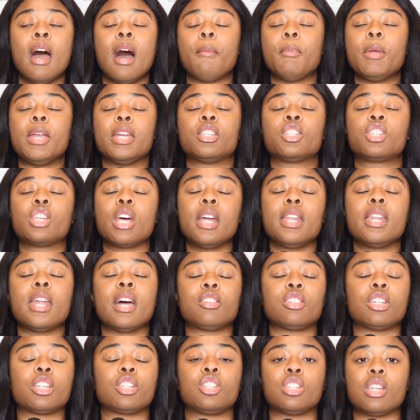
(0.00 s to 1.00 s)
I mean, shutting
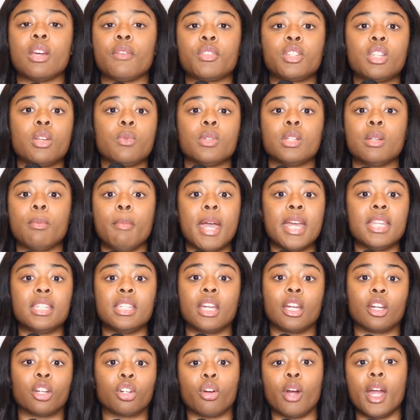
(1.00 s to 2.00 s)
down Justin Jefferson was
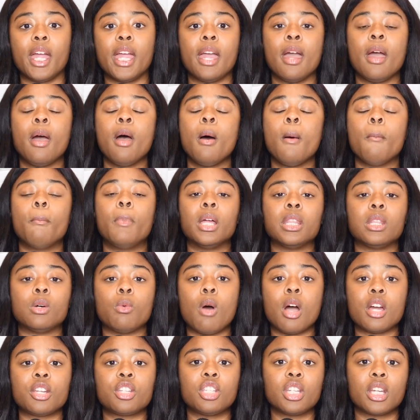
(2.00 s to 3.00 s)
amazing and great, but the
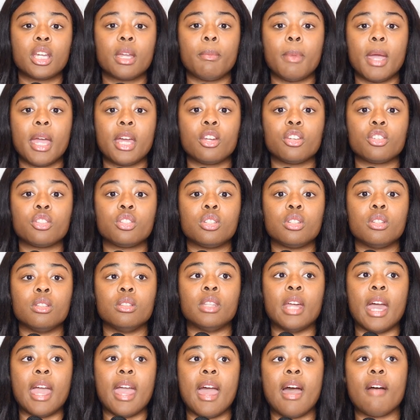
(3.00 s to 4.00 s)
Washington Commanders,
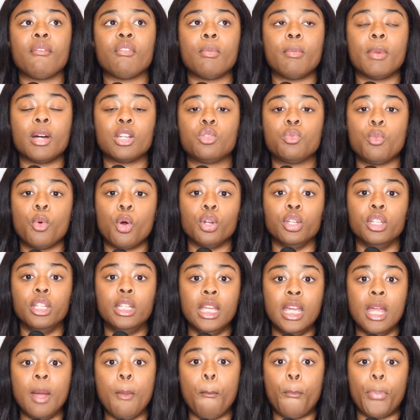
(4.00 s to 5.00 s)
they have a much more
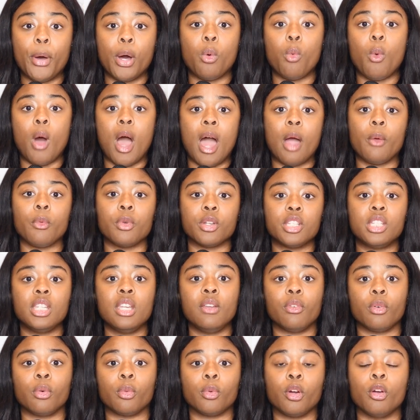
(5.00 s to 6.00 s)
deep wide
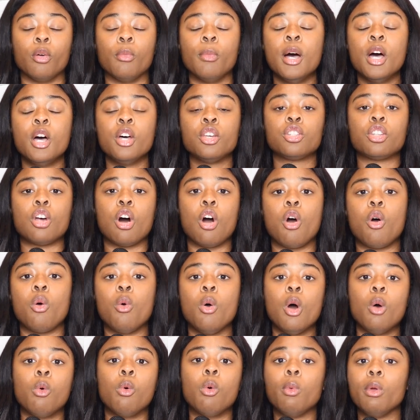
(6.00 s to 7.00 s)
receiver room.
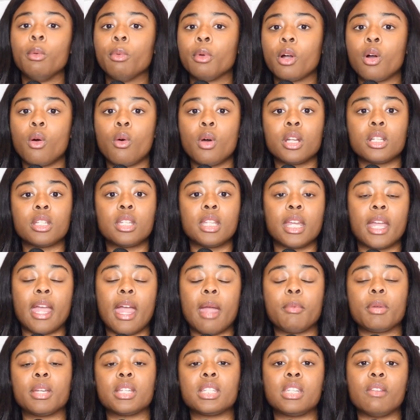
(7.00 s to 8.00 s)
So when we were going into the
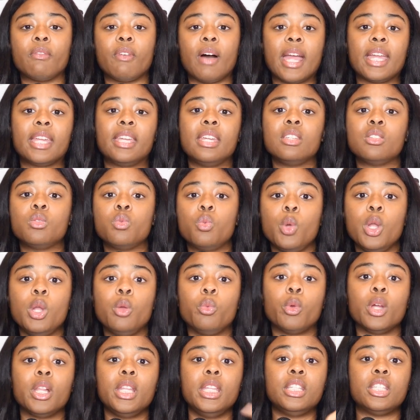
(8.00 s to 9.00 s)
game against the Vikings,
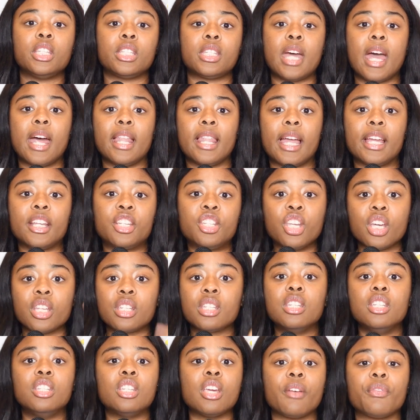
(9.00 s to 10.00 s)
we really just had like
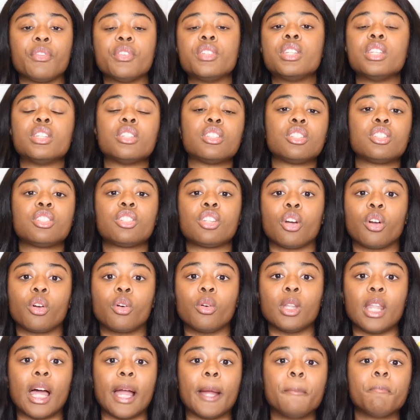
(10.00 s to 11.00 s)
Justin Jefferson's
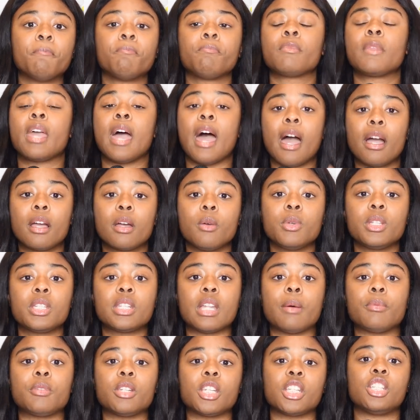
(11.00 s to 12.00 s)
circle. Like, how can we
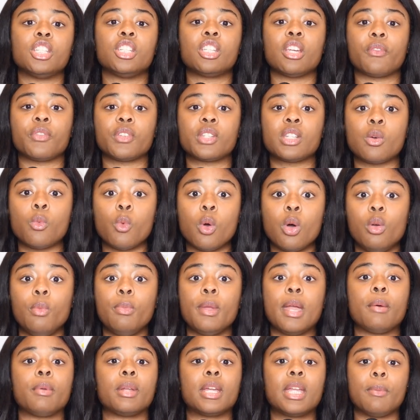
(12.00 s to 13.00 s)
stop Justin Jefferson? Will we
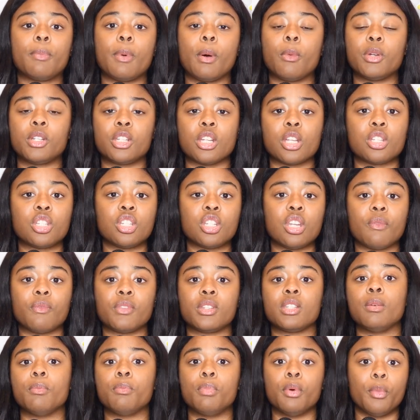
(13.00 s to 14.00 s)
be able to keep up with Justin
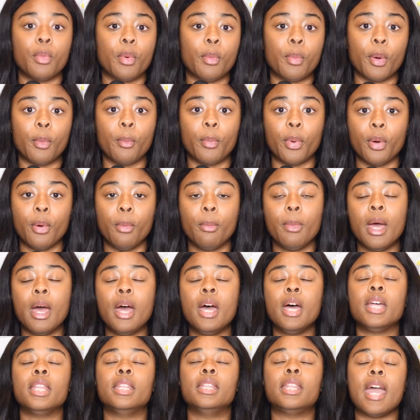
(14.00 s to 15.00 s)
Jefferson? Boom, boom, boom, boom.
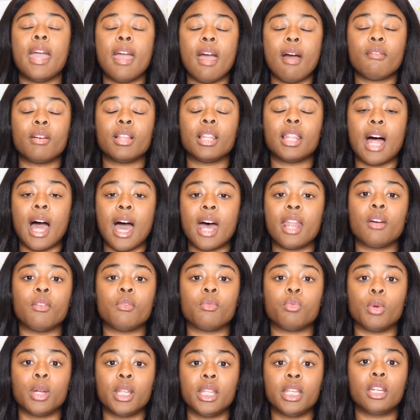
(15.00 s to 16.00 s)
They have a lot
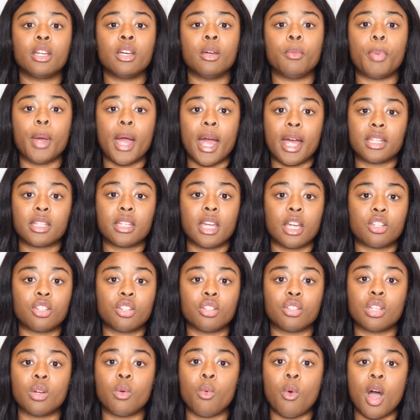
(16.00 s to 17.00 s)
of really good pass
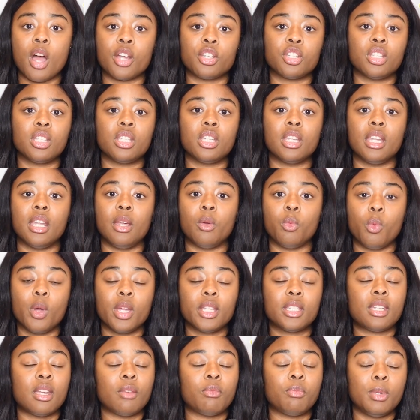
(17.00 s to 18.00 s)
catchers in Washington, and
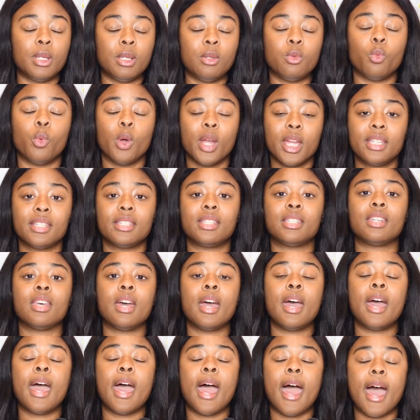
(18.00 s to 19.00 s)
Wentz, have been, Wentz
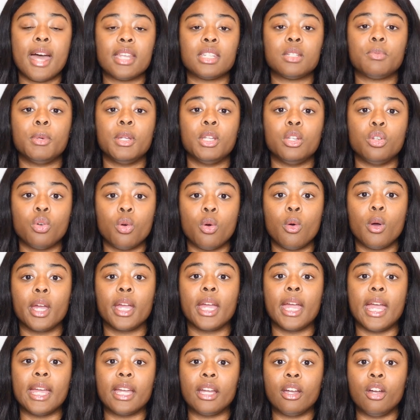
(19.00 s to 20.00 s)
has been
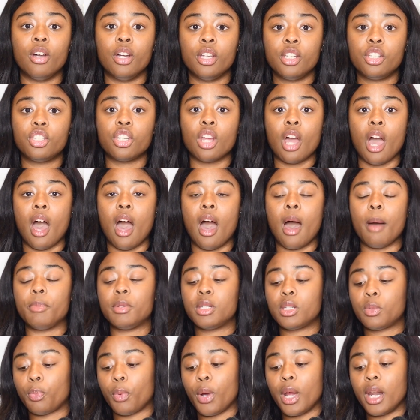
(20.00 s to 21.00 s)
doing a good
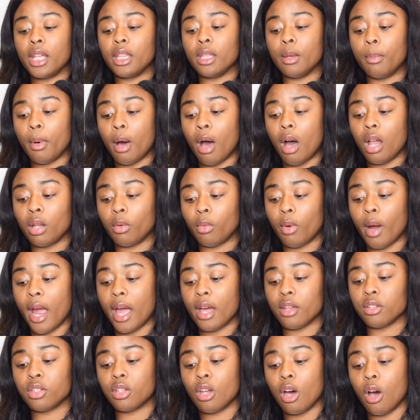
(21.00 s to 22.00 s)
job spreading the ball
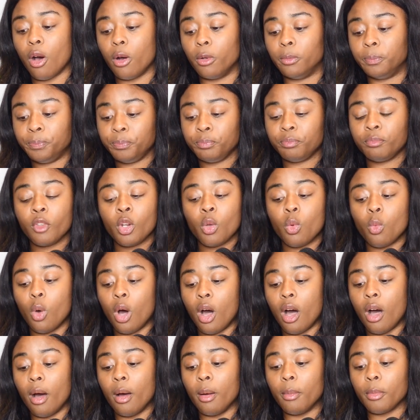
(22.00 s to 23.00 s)
around. So,
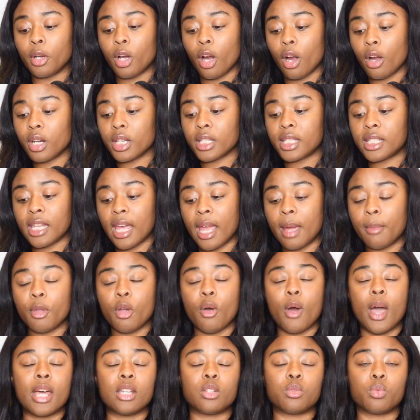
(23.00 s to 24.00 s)
well, um, Curtis
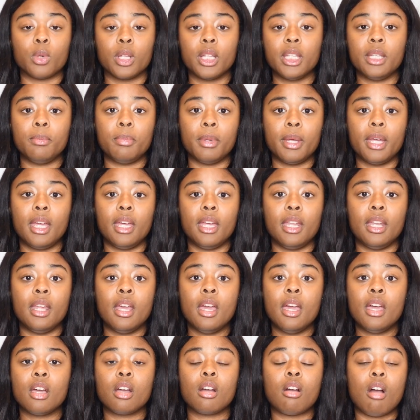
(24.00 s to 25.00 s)
Samuel has really been
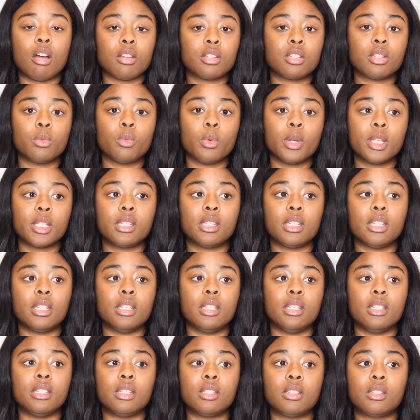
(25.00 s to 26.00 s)
Carson
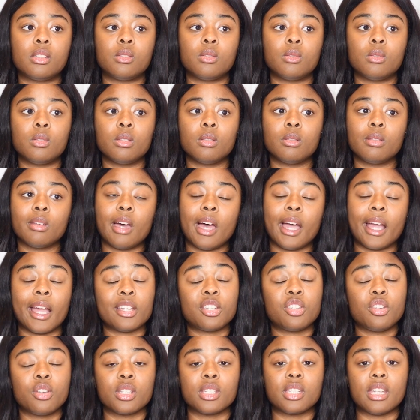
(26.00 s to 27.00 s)
Wentz's I
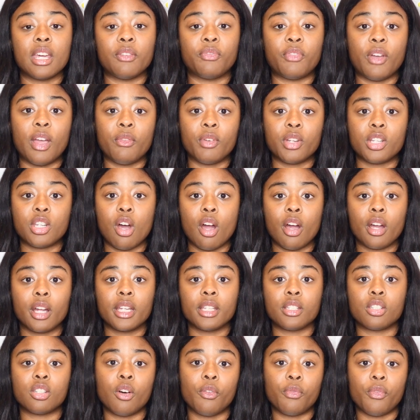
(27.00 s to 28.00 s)
guess you can say favorite
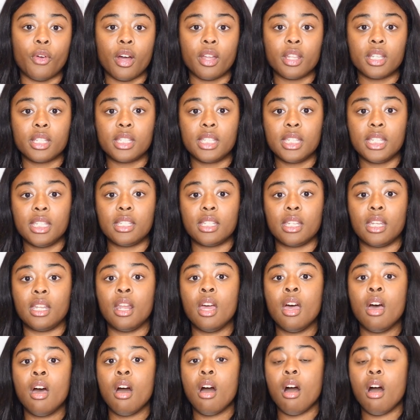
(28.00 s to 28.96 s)
target so far this season.